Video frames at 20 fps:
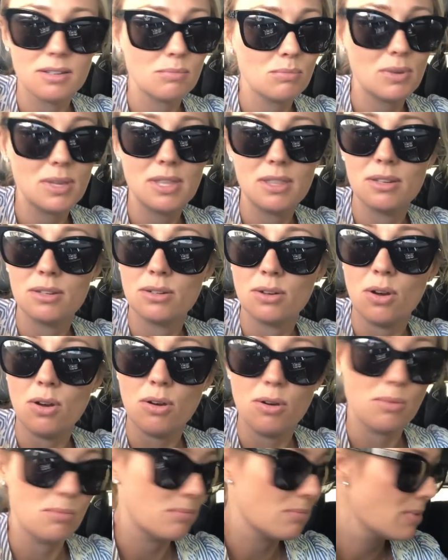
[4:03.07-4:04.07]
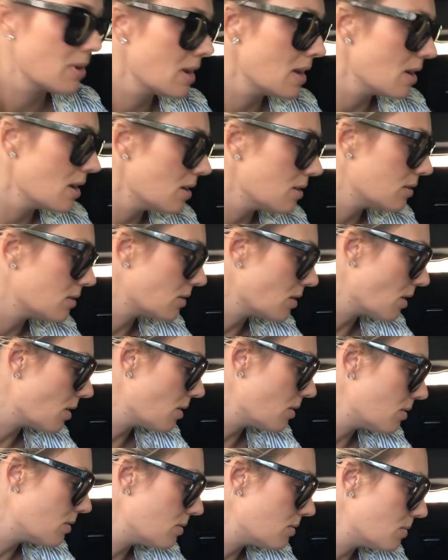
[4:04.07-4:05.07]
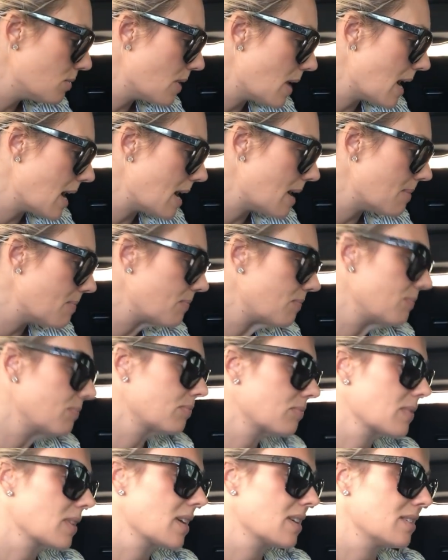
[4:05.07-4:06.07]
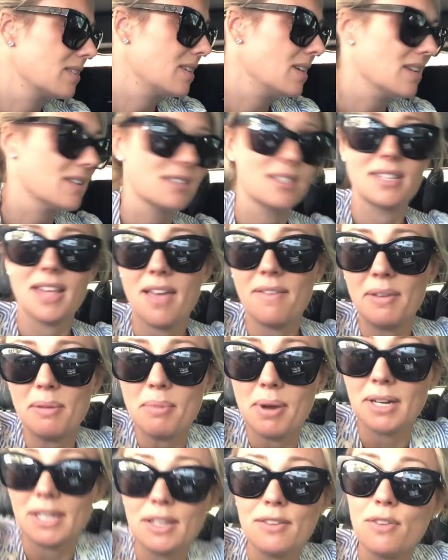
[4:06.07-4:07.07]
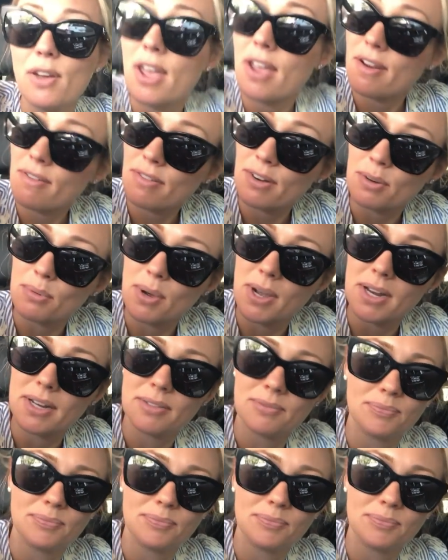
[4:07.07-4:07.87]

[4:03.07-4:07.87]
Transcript: with Tom, so um, yeah, saving money for everyone.